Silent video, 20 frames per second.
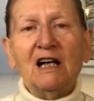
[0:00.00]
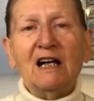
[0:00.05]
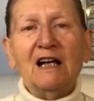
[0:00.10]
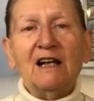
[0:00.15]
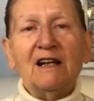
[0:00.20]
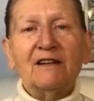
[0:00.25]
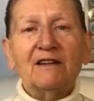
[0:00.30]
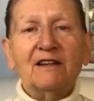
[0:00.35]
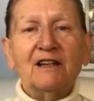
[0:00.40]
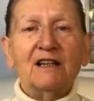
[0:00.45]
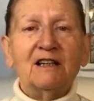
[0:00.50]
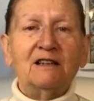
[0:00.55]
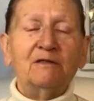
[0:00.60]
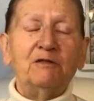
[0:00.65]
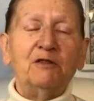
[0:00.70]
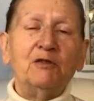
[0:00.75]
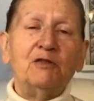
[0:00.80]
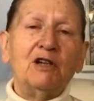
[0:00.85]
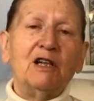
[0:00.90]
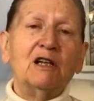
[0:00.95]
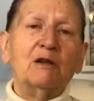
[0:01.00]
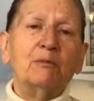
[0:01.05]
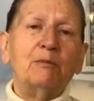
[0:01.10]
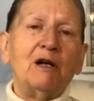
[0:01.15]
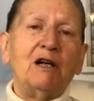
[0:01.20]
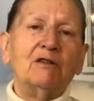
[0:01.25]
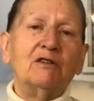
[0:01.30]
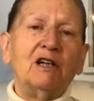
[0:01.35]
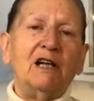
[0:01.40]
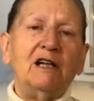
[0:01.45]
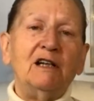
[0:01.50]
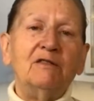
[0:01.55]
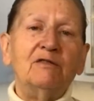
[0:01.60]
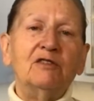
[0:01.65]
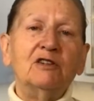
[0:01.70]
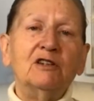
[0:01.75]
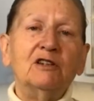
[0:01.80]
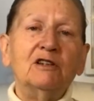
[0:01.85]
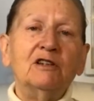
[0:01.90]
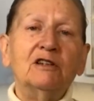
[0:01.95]
And then if you think about
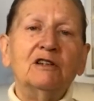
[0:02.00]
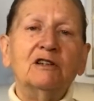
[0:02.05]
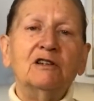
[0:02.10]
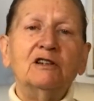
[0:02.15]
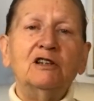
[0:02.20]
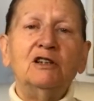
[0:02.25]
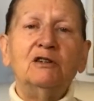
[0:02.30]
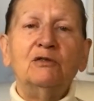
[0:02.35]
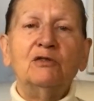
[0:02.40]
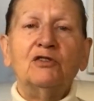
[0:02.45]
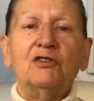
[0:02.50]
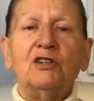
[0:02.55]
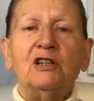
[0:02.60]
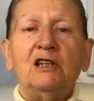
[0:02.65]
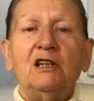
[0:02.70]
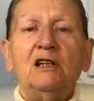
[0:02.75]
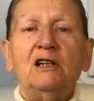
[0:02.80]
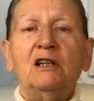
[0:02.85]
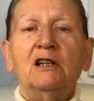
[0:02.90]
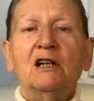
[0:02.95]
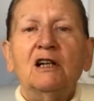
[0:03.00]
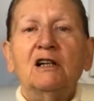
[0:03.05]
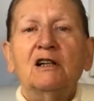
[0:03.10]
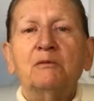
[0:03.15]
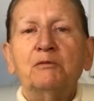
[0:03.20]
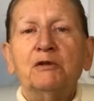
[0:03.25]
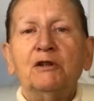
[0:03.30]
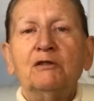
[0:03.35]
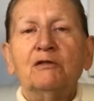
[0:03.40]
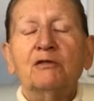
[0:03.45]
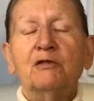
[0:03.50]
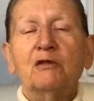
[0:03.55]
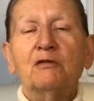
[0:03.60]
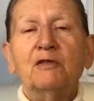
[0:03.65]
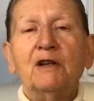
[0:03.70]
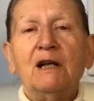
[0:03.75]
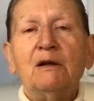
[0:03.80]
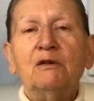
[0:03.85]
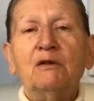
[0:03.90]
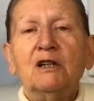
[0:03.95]
heaven, you see beautiful
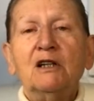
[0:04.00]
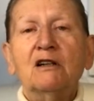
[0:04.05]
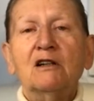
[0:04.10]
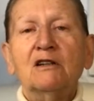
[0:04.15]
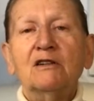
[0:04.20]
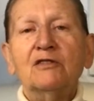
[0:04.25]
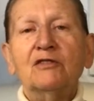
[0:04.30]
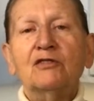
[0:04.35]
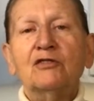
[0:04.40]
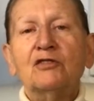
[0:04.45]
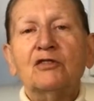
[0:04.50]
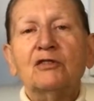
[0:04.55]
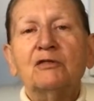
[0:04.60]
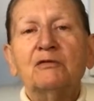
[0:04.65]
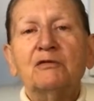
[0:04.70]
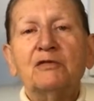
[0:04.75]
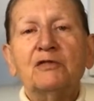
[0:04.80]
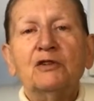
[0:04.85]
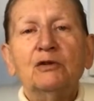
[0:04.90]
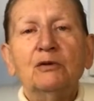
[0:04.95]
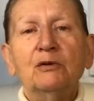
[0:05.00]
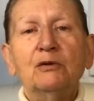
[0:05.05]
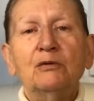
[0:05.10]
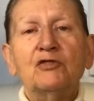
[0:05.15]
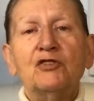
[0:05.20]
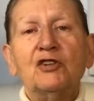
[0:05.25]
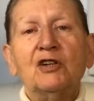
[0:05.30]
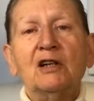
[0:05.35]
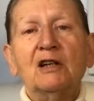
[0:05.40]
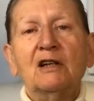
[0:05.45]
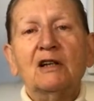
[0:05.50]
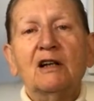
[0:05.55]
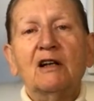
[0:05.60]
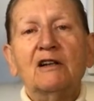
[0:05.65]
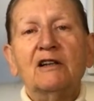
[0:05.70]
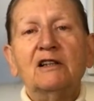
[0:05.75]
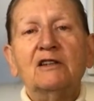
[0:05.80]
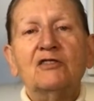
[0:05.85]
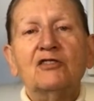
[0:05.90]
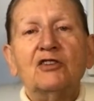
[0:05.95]
flower gardens and fruits and
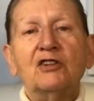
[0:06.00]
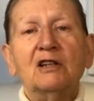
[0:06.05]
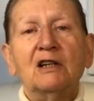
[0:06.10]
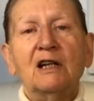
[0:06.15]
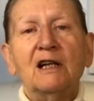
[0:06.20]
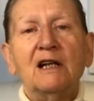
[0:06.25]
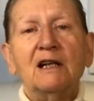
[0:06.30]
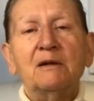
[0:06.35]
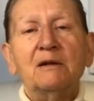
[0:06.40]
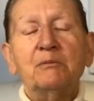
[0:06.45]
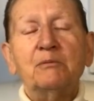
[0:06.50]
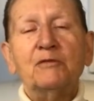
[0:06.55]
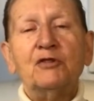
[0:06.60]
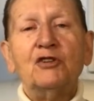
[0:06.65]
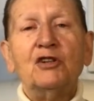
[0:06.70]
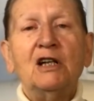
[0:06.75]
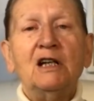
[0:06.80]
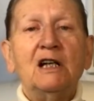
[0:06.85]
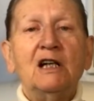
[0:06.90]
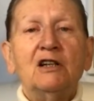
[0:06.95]
lions and lambs